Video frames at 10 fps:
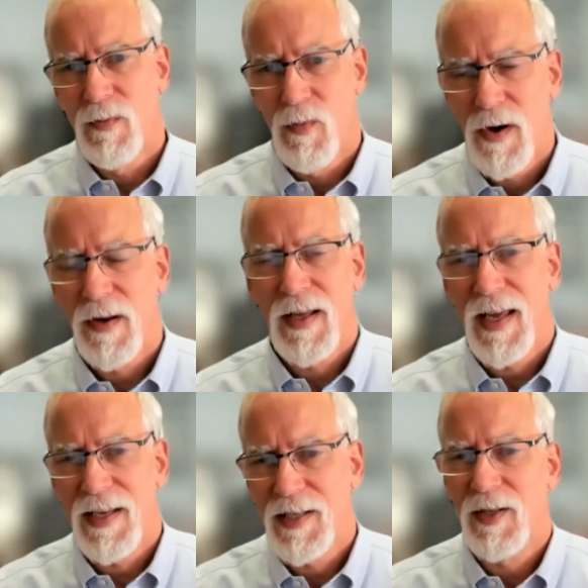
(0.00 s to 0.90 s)
one of the
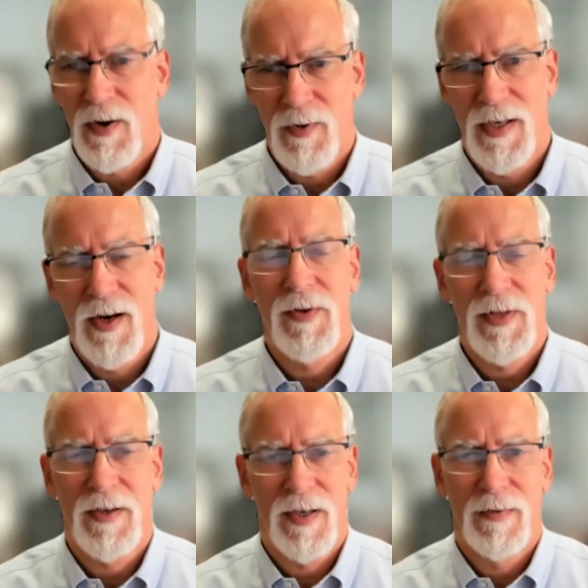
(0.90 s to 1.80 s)
cases where we know it's going